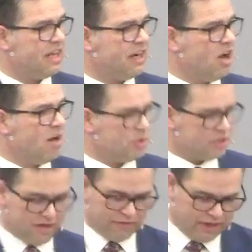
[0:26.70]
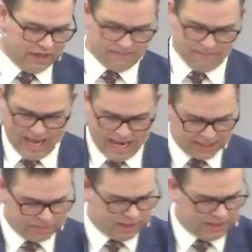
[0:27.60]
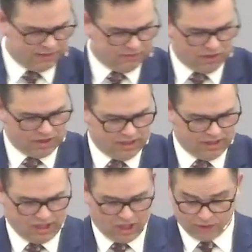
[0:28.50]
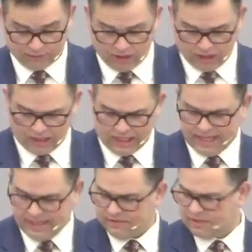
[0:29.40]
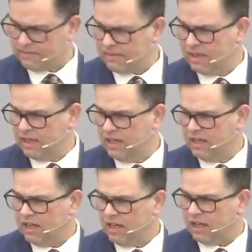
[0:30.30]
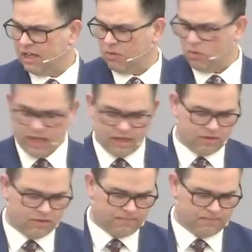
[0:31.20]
in almost every aspect of our, of our lives. Uh, when